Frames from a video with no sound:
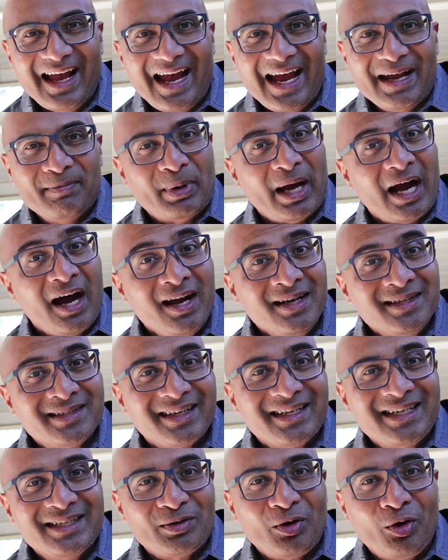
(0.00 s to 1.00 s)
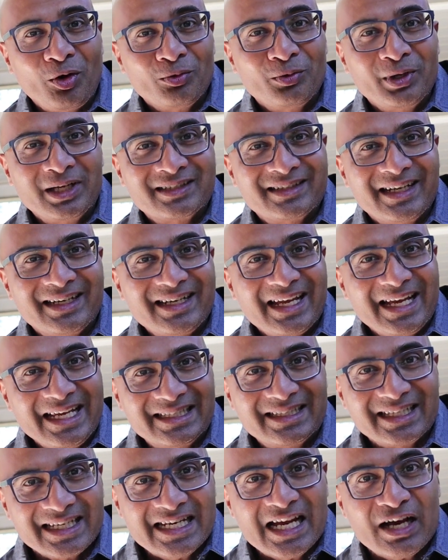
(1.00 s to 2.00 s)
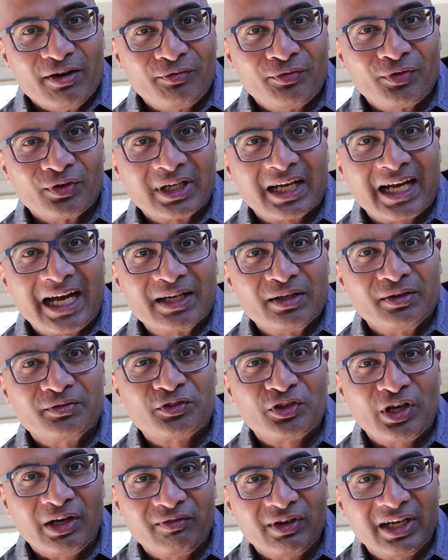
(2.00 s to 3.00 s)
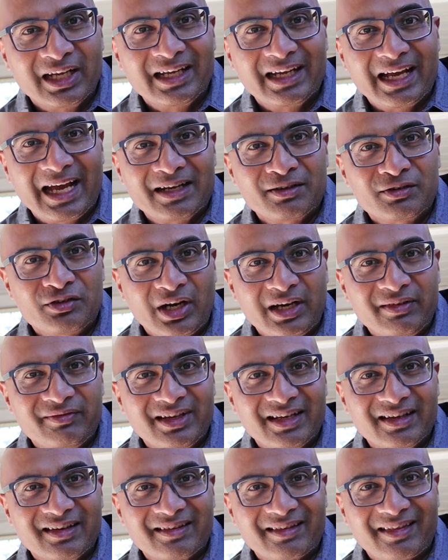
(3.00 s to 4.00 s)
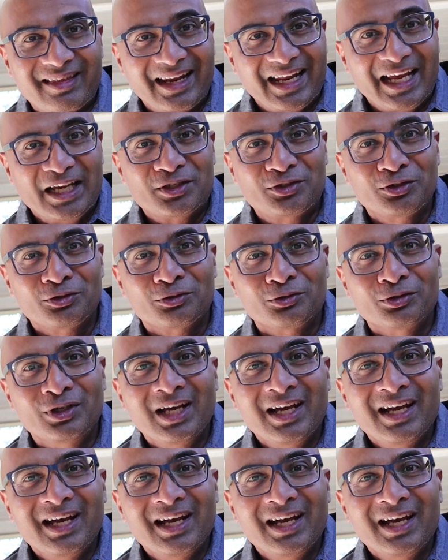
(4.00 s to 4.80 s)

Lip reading: And my answer is always that it's enough for the kind of traveling and driving that I do.